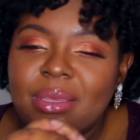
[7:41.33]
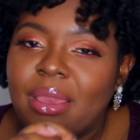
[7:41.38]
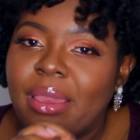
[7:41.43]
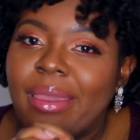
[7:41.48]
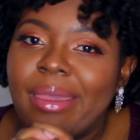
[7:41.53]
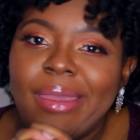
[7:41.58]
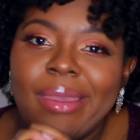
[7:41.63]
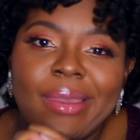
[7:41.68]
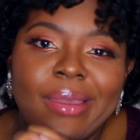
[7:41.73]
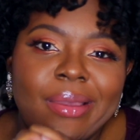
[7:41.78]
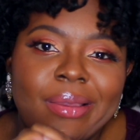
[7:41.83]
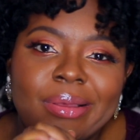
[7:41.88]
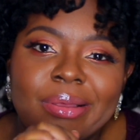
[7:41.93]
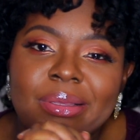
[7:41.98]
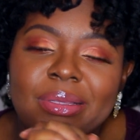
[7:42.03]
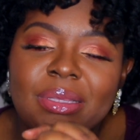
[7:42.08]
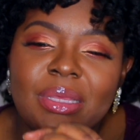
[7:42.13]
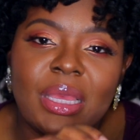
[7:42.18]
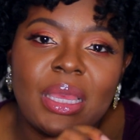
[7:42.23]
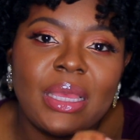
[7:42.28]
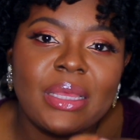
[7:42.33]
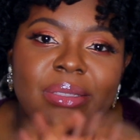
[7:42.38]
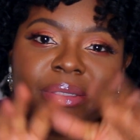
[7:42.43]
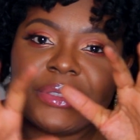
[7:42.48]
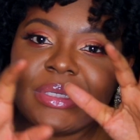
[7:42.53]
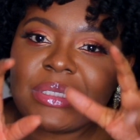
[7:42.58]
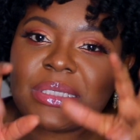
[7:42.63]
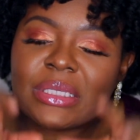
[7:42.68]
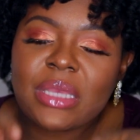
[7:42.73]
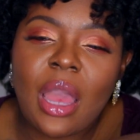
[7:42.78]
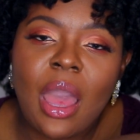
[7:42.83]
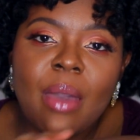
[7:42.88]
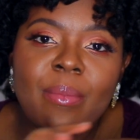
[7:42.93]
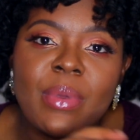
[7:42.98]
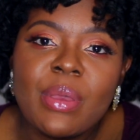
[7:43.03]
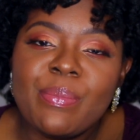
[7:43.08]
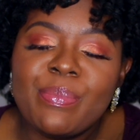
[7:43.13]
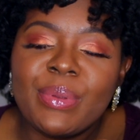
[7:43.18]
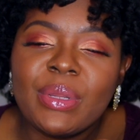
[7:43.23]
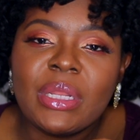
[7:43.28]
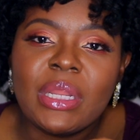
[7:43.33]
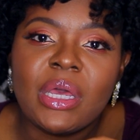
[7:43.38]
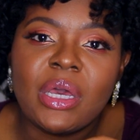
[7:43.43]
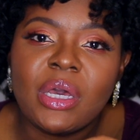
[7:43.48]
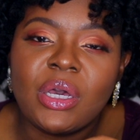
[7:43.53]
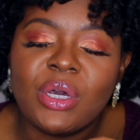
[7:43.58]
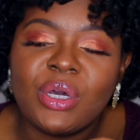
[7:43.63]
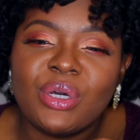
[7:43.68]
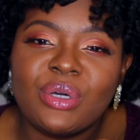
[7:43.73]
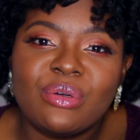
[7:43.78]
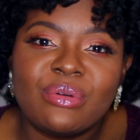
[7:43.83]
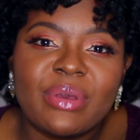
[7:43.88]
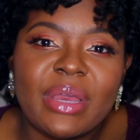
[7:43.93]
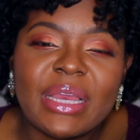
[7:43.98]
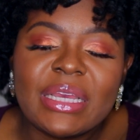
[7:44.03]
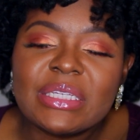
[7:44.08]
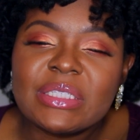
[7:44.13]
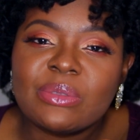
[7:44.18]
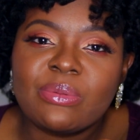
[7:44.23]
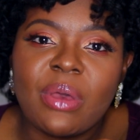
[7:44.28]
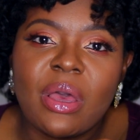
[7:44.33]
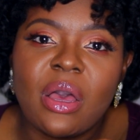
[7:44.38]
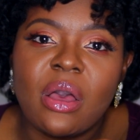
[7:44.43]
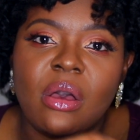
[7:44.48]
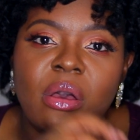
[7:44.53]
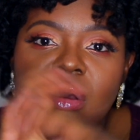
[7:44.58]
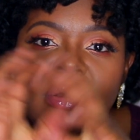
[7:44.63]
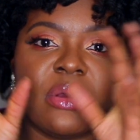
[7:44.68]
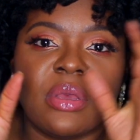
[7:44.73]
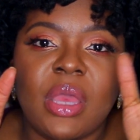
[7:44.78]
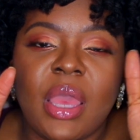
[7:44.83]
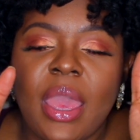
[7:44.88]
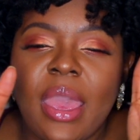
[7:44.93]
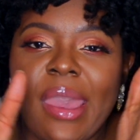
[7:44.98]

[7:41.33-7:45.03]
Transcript: hey, just comment below as well